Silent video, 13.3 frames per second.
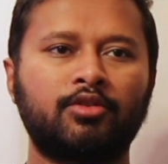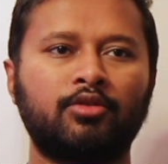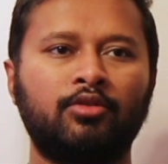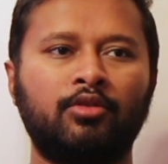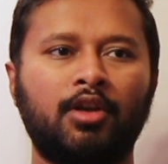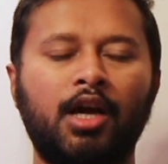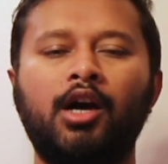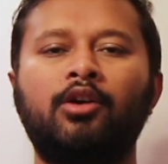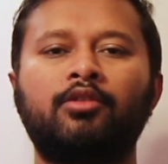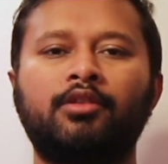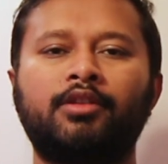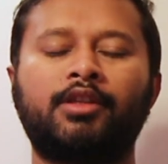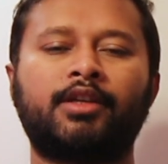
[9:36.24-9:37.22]
So
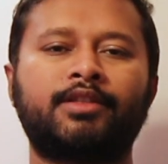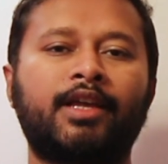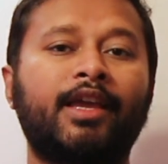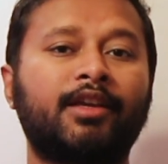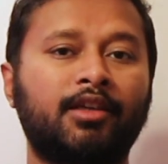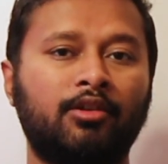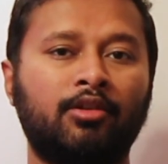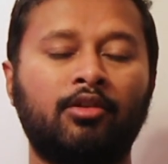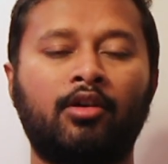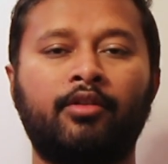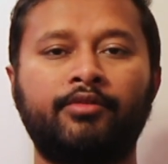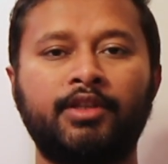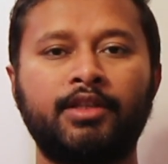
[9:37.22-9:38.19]
now the cycle
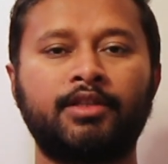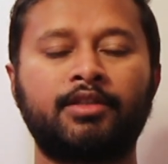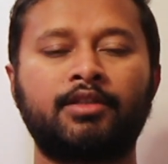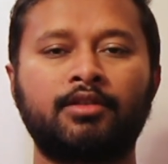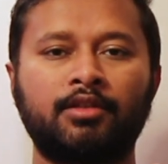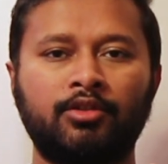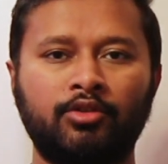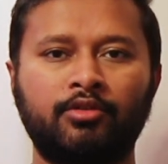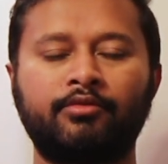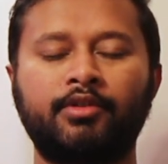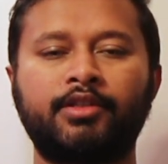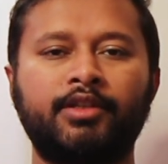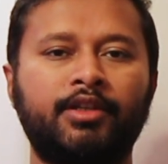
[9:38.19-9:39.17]
of these
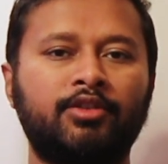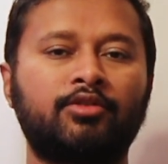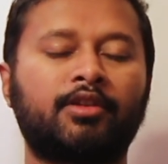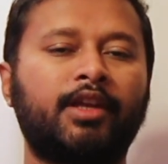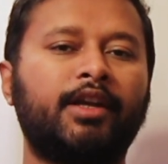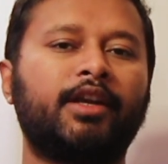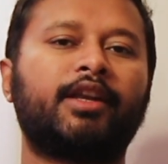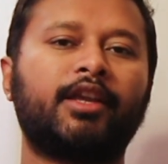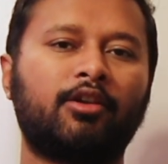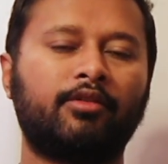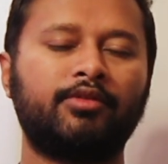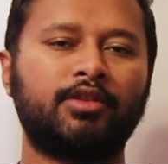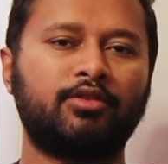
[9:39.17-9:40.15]
universities, or the
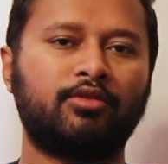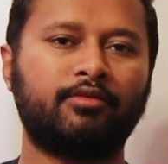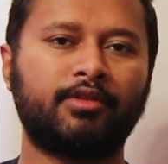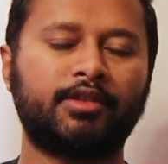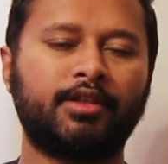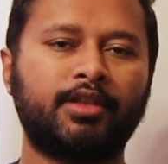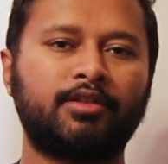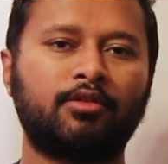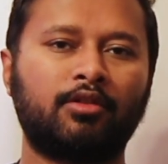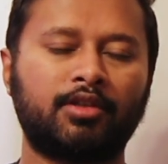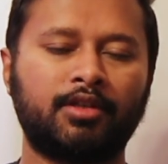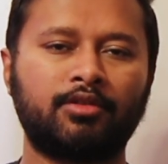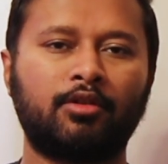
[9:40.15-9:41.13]
intake of these universities,
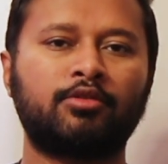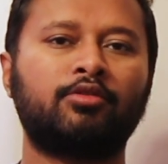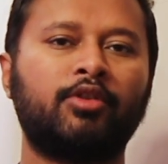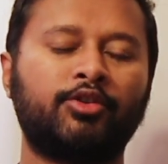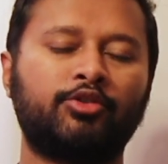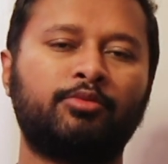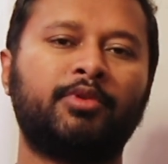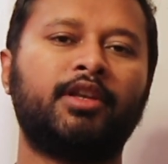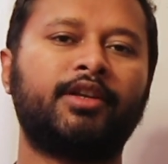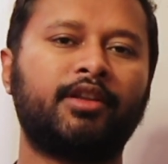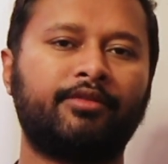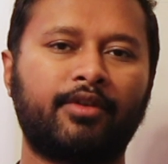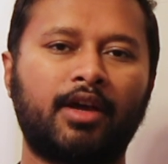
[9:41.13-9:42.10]
is also going to be
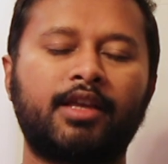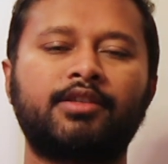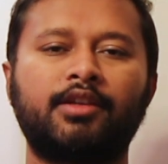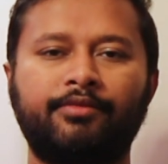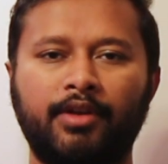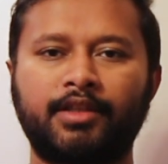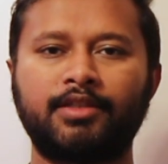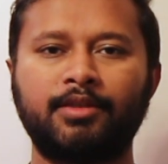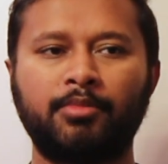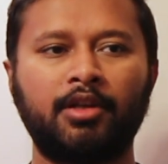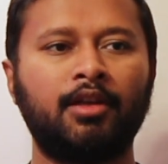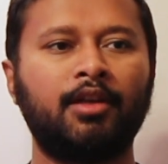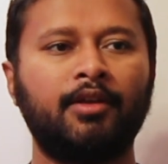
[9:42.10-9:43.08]
little fast and
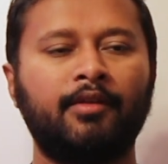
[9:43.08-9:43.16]
flexible,